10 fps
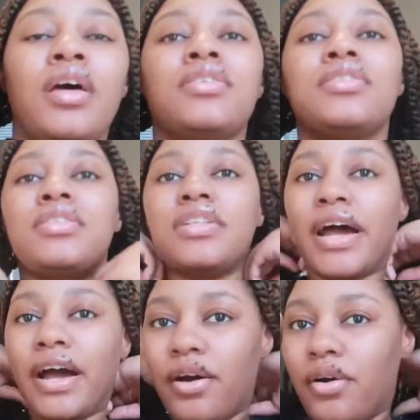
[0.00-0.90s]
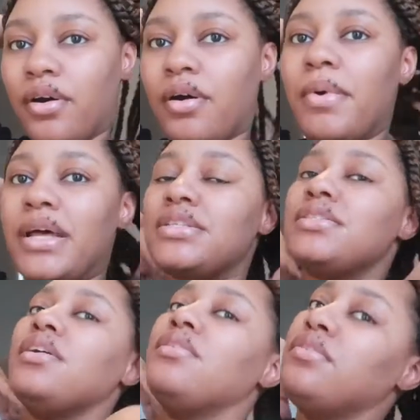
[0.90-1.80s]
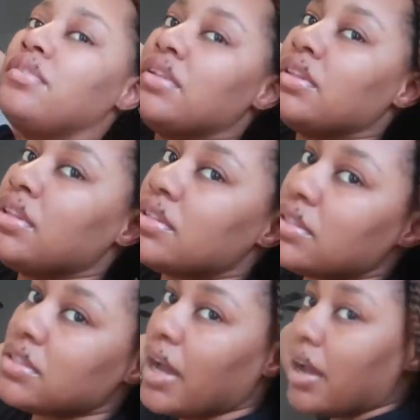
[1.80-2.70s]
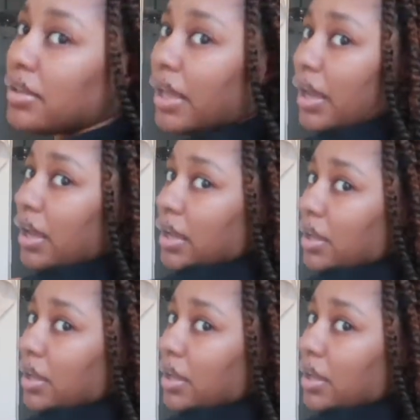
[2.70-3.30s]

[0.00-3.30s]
style on myself. This is how they